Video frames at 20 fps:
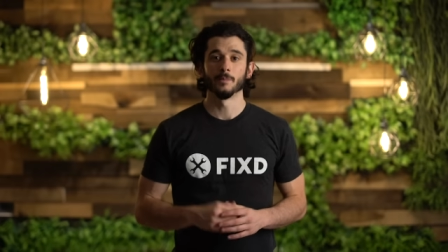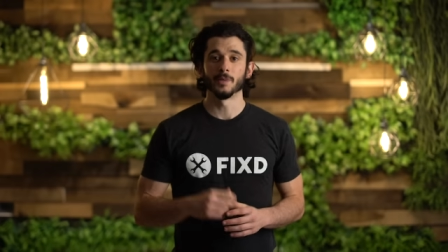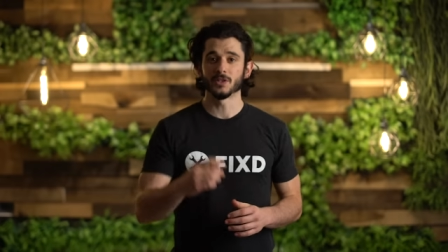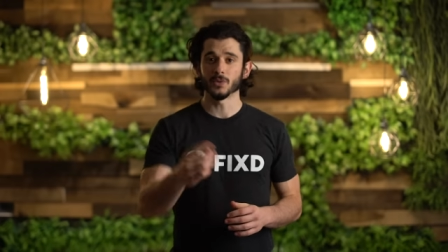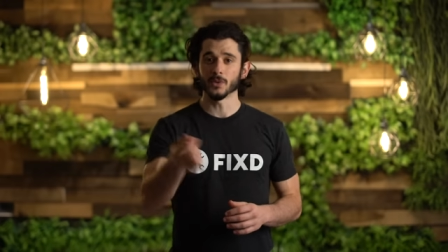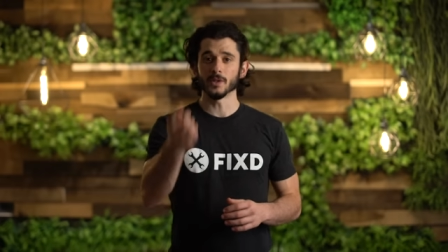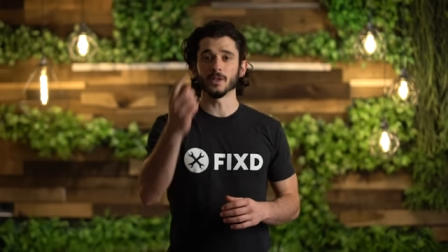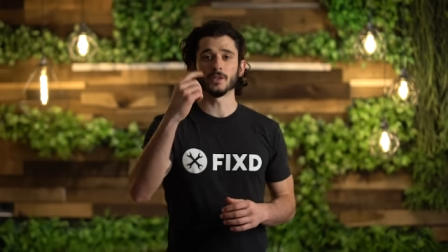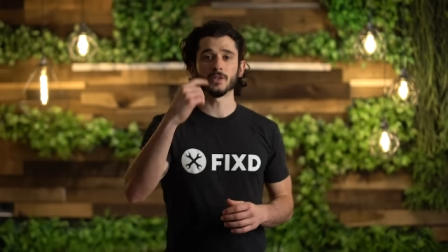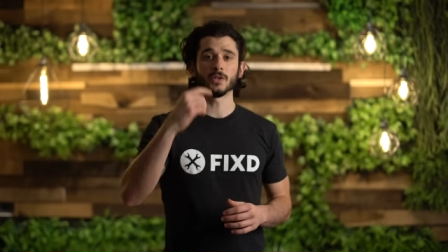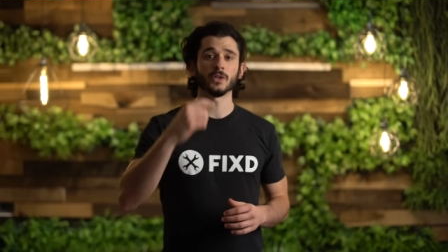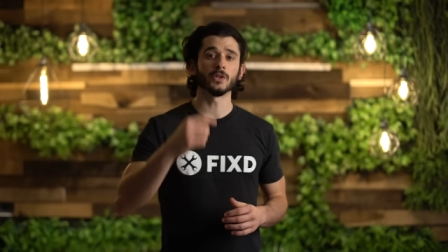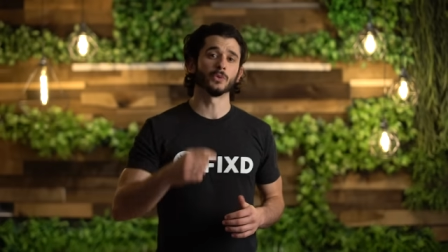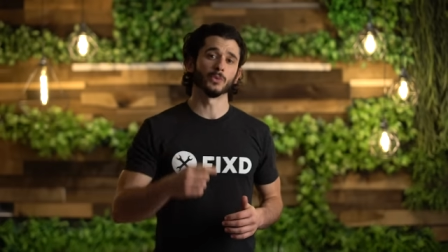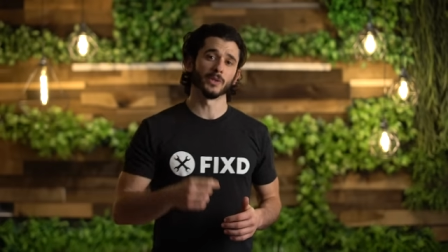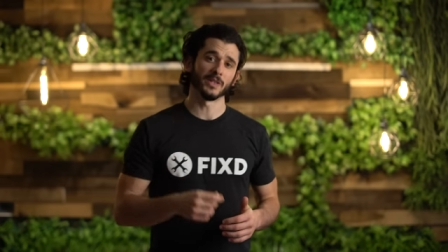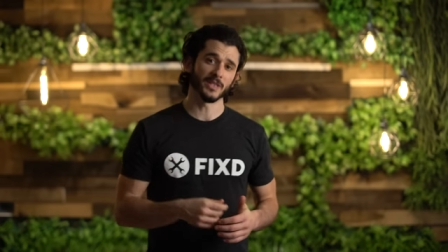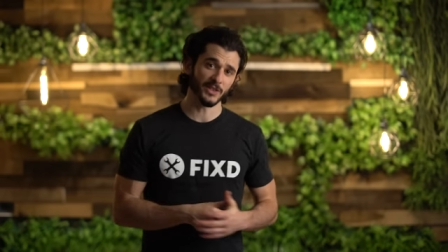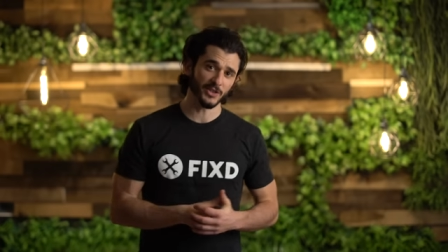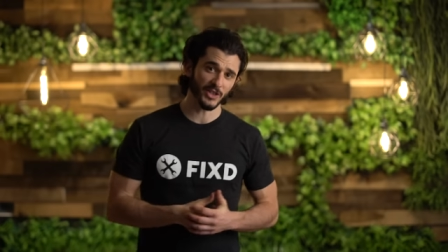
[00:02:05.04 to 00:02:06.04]
Between the
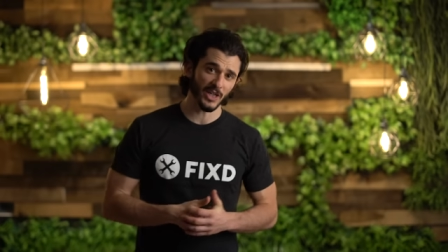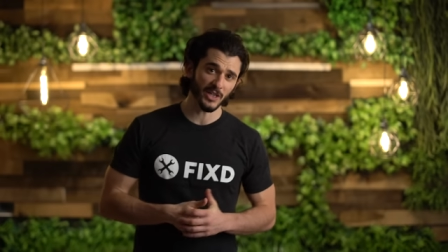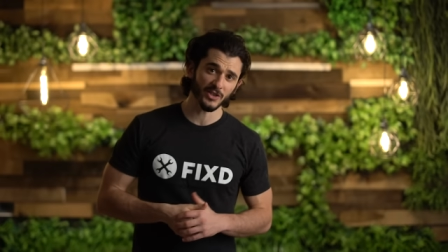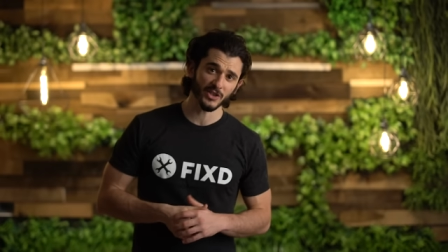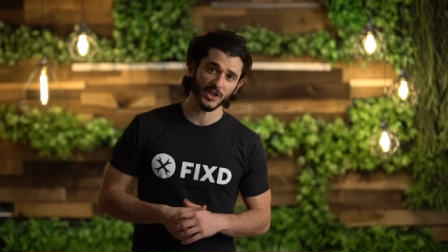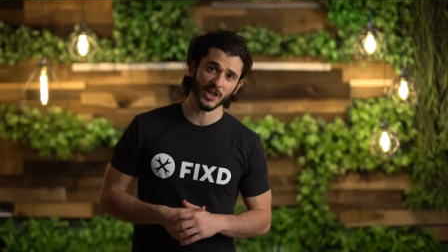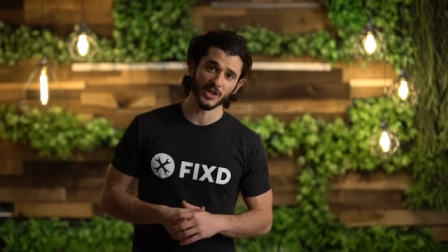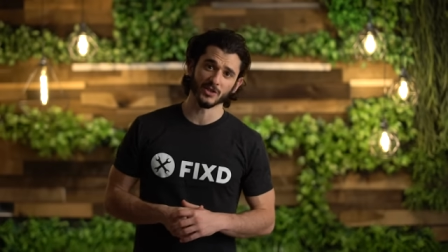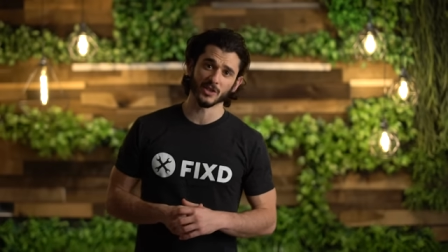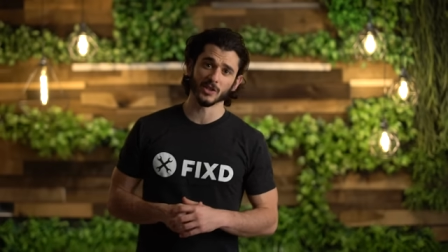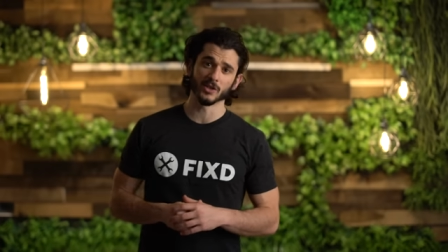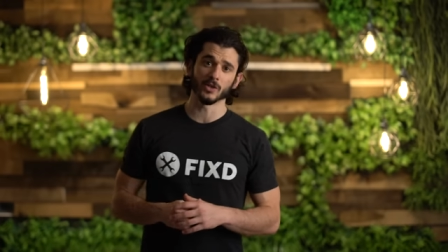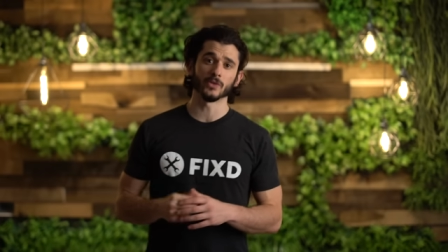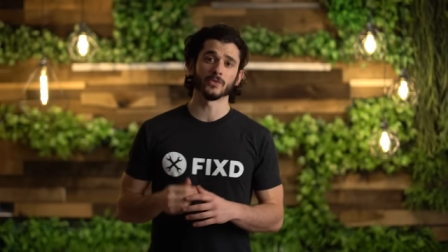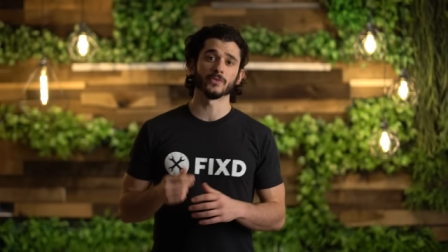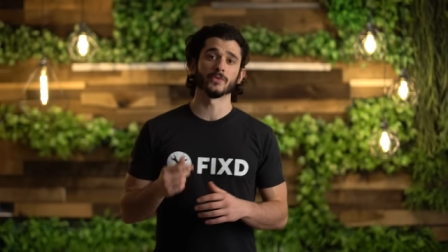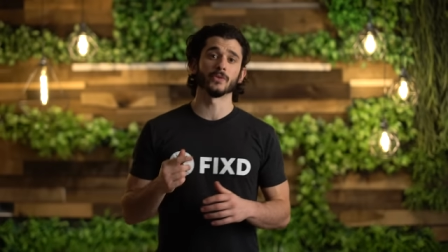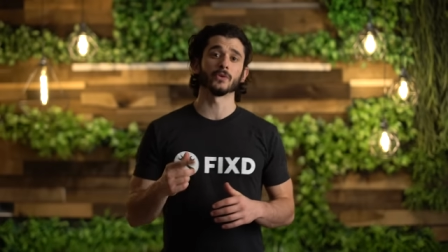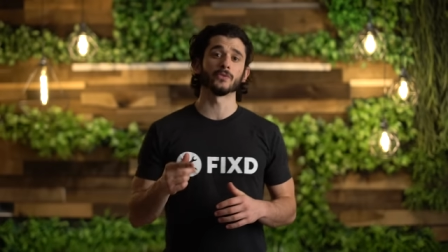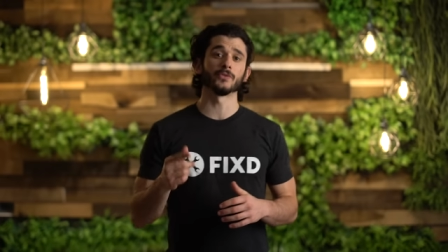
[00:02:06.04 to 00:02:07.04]
two, we suggest changing
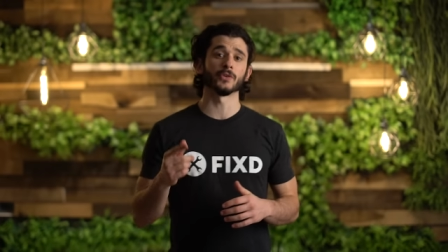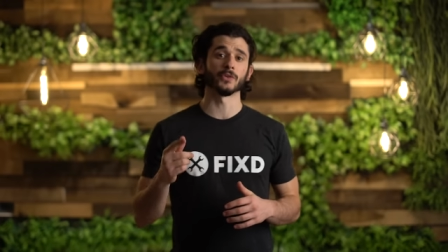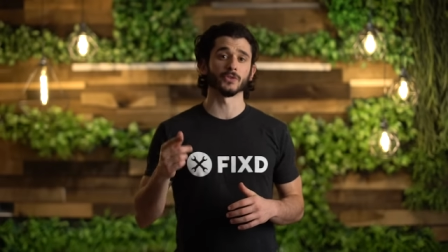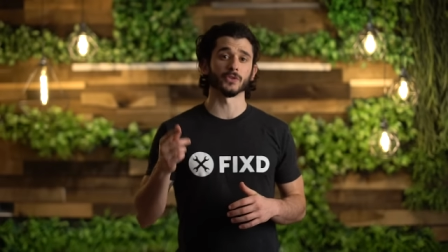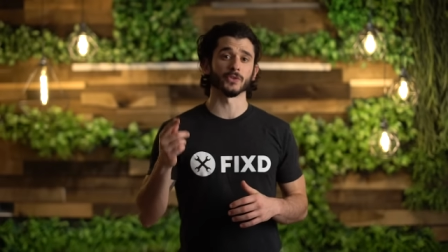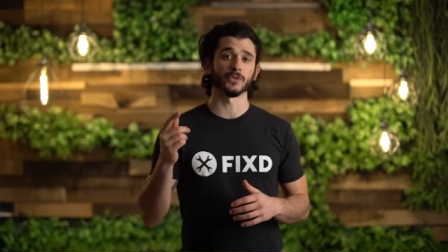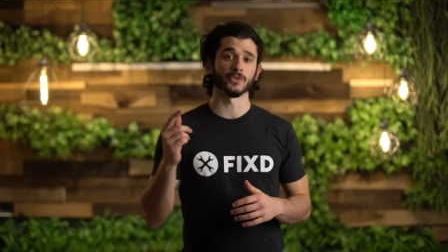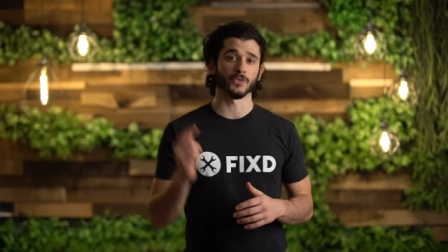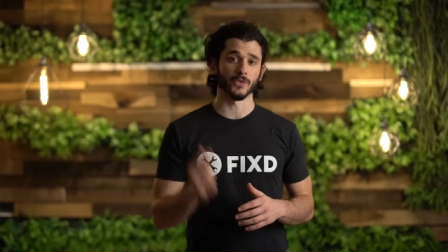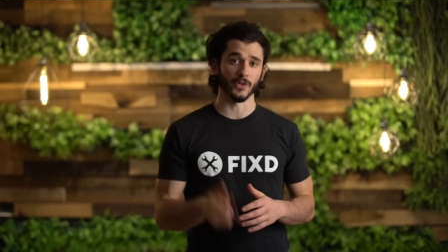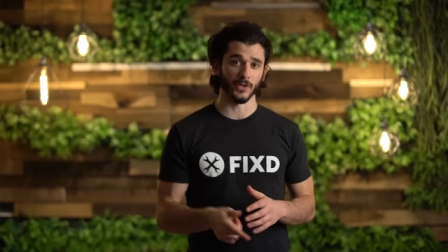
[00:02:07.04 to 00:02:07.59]
those fuel filters